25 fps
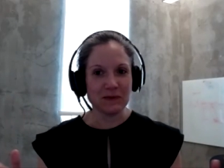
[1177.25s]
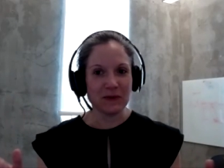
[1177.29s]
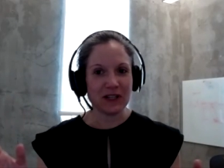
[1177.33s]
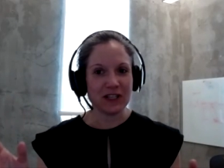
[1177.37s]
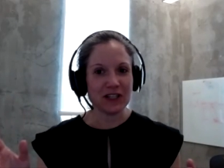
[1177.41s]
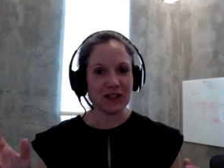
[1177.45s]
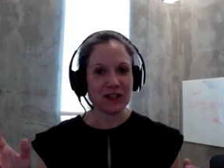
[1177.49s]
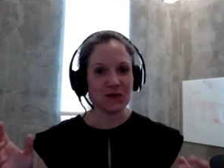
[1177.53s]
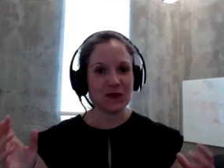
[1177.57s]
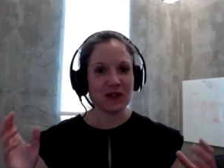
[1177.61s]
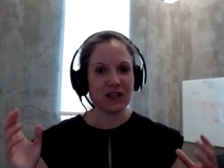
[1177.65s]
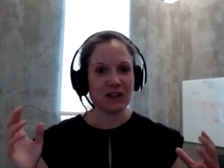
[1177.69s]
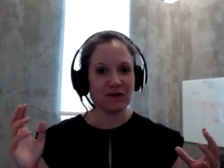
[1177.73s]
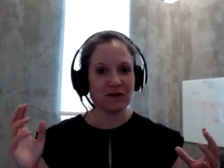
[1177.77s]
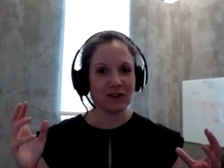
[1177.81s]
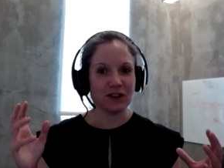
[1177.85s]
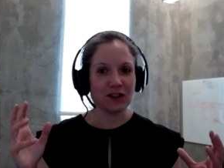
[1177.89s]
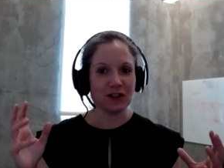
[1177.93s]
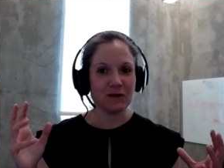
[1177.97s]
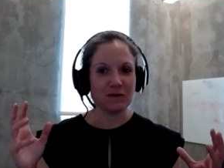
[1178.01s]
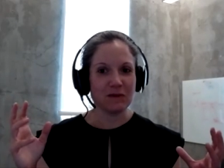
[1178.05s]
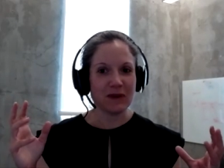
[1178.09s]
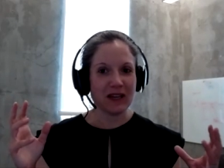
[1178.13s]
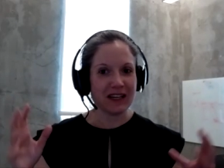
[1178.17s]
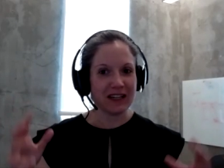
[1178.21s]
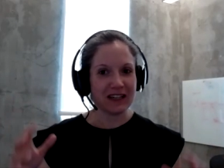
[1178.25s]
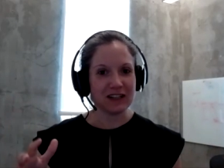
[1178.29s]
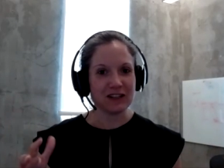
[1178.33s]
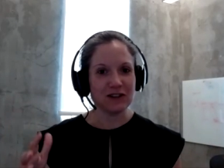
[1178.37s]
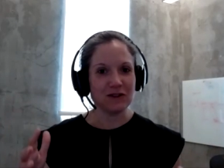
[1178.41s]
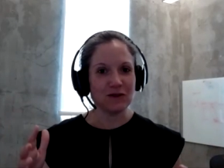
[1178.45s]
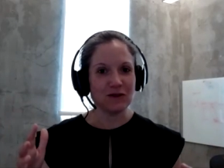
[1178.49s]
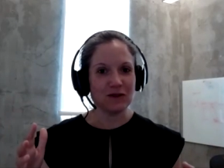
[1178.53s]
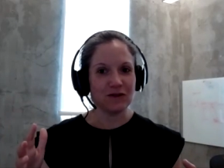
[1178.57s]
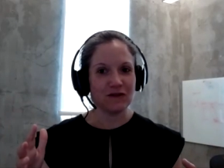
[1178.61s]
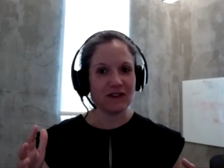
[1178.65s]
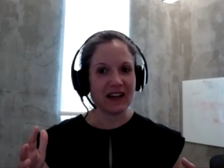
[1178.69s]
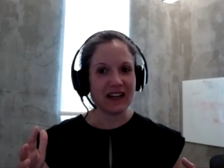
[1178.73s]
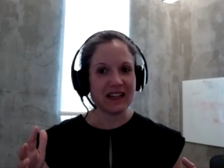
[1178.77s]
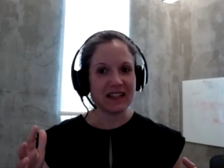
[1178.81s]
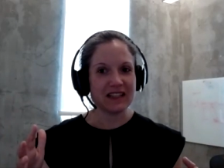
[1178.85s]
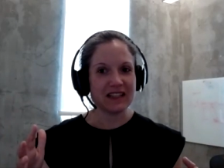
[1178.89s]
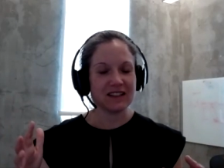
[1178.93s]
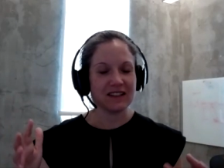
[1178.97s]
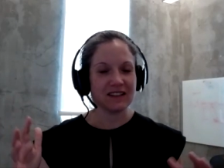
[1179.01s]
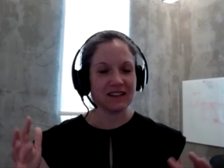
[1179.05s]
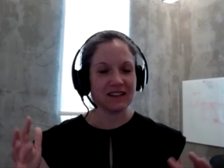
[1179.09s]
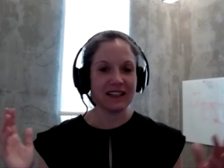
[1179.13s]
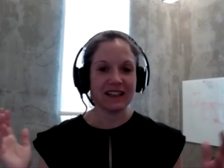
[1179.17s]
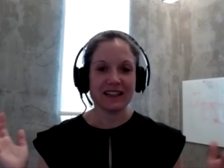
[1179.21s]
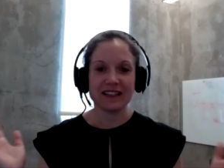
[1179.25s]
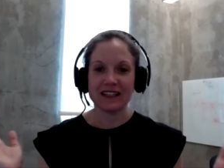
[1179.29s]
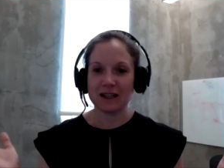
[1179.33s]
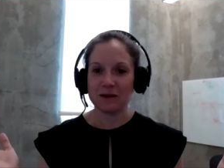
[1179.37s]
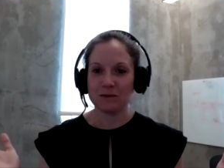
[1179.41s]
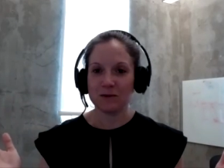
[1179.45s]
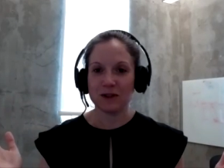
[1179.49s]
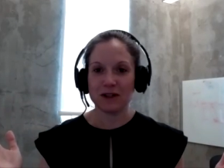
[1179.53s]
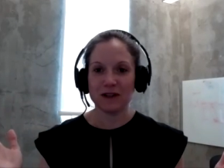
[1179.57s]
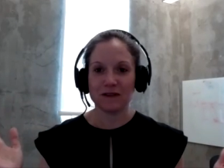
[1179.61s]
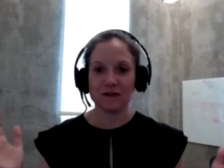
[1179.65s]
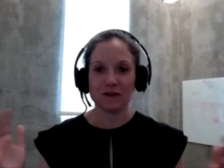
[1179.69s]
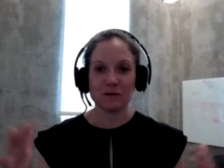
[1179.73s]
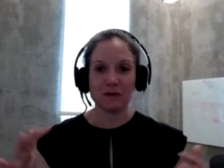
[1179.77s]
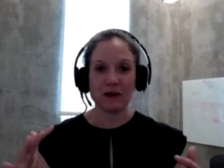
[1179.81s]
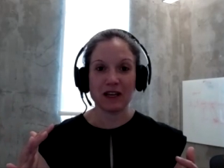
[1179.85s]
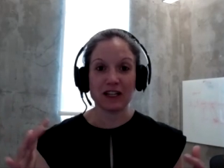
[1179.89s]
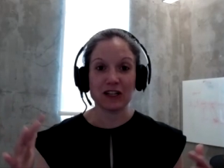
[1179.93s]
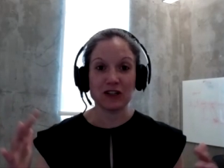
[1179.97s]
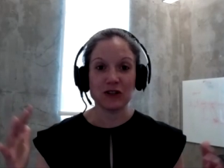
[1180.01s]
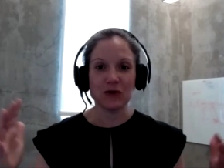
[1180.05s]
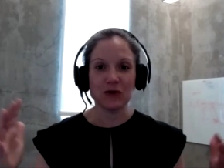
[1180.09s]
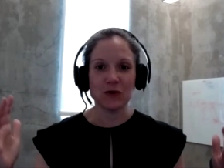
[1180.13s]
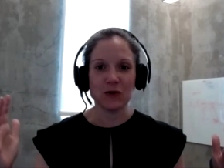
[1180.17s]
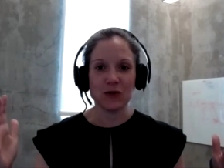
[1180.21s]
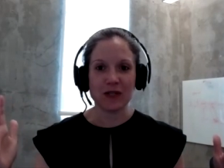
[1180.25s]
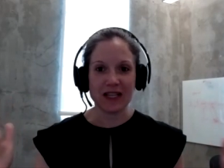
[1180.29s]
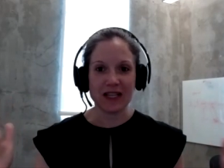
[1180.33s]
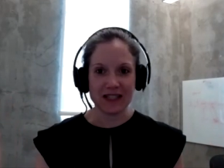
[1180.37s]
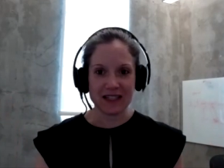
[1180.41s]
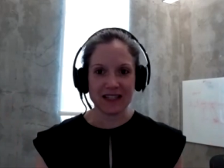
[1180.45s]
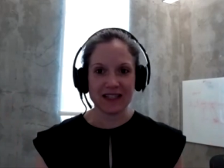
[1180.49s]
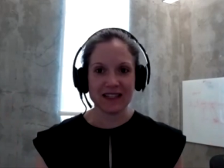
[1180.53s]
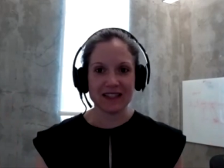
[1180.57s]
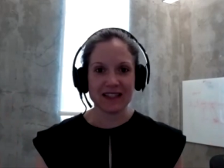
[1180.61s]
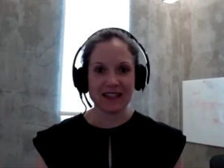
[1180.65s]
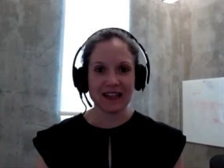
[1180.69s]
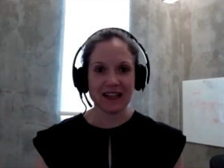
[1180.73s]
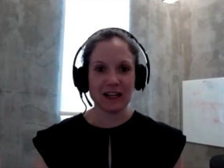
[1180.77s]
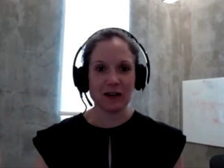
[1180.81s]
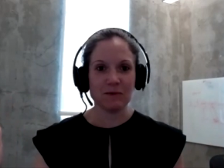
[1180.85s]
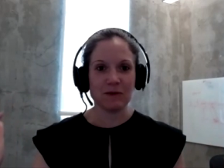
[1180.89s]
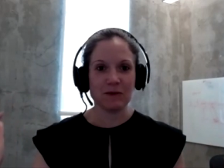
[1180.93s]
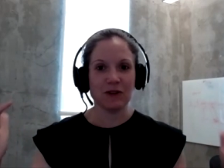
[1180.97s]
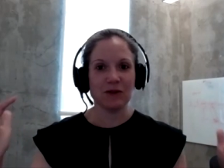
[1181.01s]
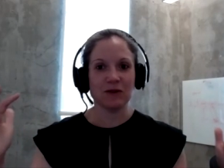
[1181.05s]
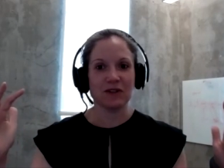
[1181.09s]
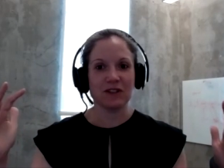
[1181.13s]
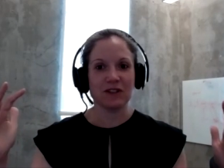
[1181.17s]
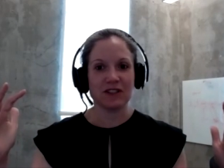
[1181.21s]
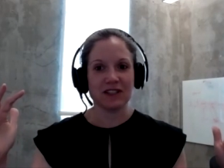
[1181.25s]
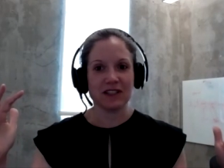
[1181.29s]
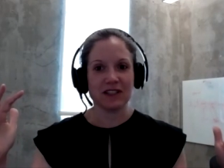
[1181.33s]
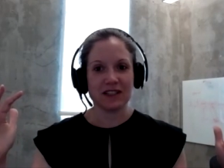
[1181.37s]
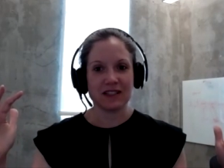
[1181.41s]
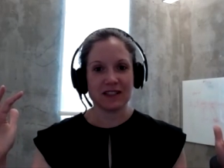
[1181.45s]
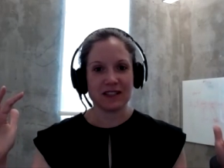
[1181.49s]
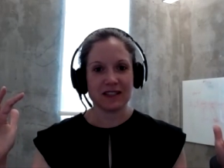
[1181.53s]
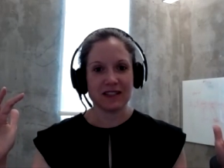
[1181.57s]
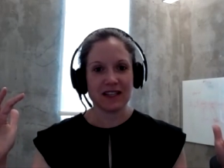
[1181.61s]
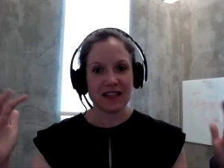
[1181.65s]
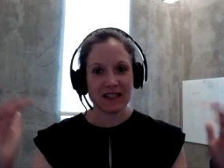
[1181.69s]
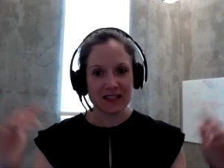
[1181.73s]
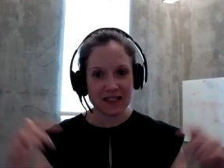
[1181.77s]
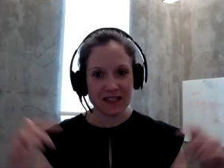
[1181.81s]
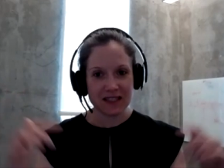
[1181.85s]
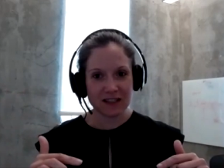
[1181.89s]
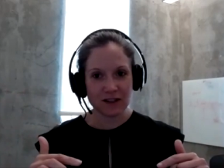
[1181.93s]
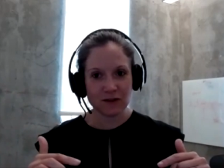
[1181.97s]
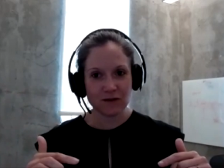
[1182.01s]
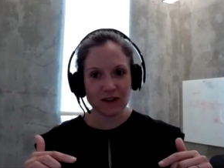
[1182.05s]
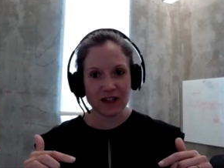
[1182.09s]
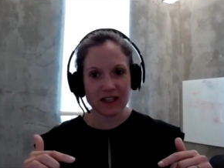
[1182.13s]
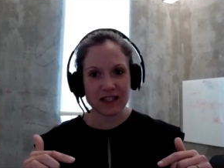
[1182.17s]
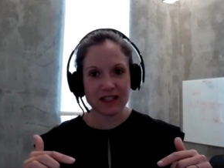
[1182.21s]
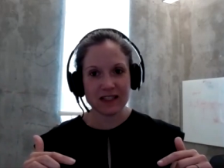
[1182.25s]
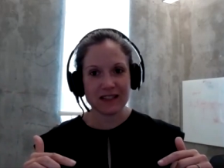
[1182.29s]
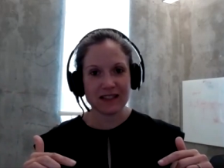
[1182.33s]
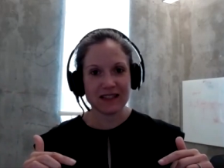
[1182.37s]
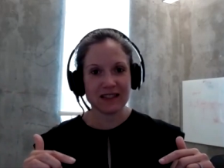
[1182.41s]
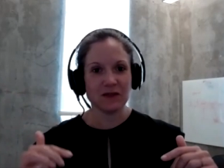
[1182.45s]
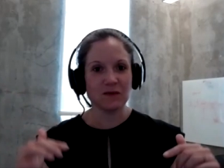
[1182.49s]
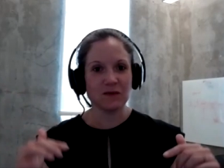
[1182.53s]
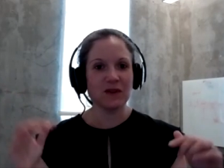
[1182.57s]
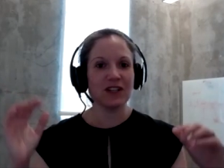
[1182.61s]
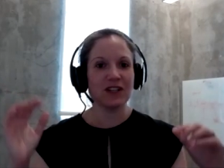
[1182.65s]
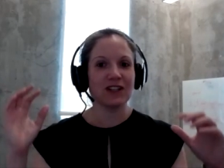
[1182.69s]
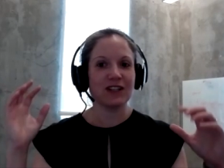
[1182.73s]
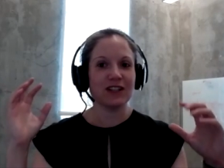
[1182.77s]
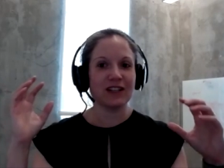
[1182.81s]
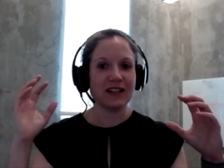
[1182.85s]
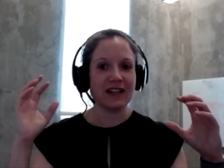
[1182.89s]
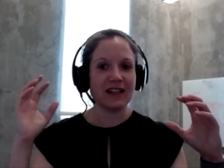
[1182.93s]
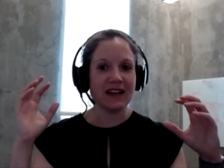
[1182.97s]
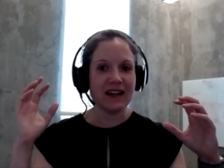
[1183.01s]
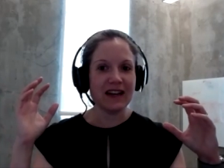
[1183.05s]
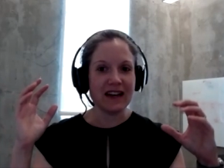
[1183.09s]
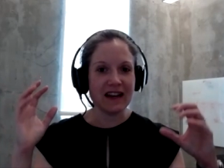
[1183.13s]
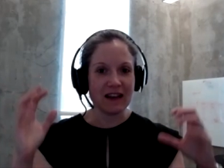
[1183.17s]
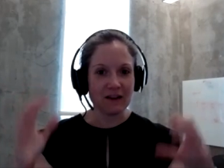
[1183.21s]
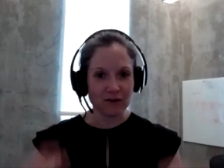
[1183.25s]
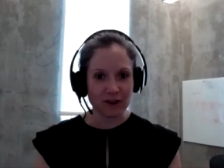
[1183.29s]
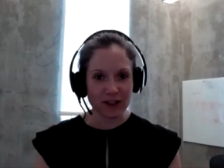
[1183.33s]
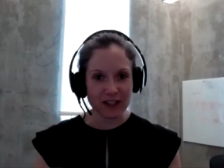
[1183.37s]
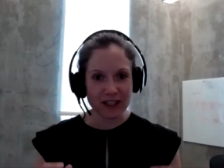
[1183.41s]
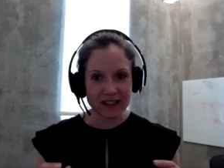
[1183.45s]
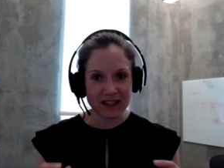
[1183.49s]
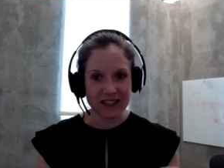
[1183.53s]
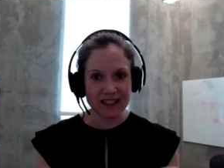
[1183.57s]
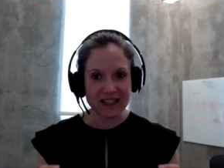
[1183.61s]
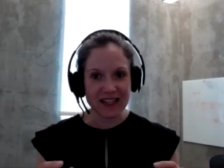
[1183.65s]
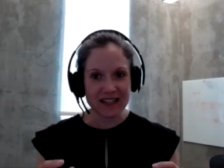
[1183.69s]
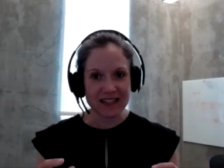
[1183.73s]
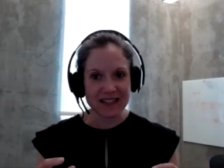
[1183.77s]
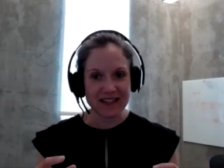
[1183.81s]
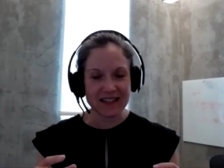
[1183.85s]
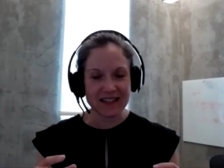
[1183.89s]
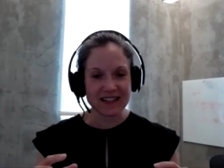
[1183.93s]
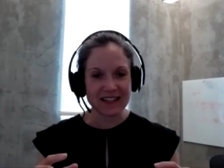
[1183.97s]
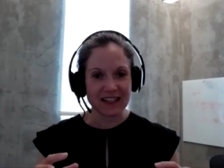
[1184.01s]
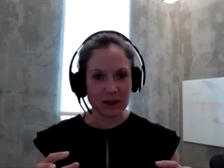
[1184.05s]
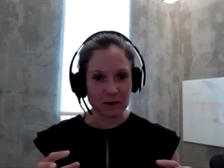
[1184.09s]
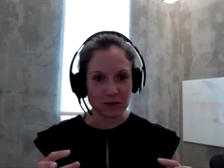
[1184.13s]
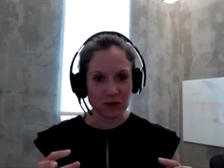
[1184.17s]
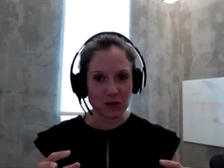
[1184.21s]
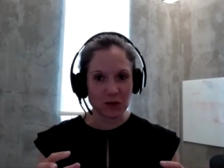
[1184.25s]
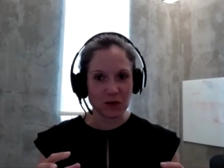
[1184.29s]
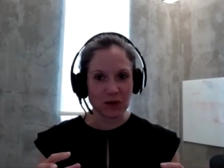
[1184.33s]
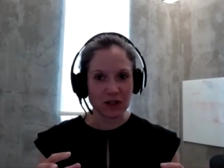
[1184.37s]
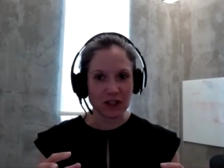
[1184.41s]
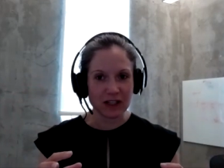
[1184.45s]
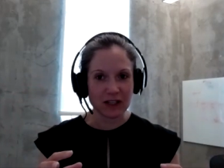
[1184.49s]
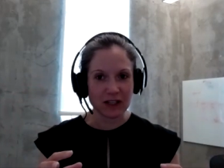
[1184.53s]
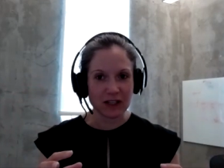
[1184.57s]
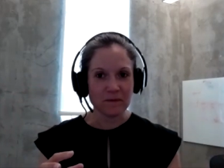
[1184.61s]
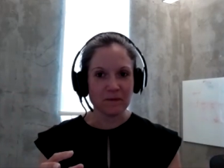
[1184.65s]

because whenever you make a new device, a lot of times you have to make a new testing setup in order to test the device, and we could never get the testing setup to work.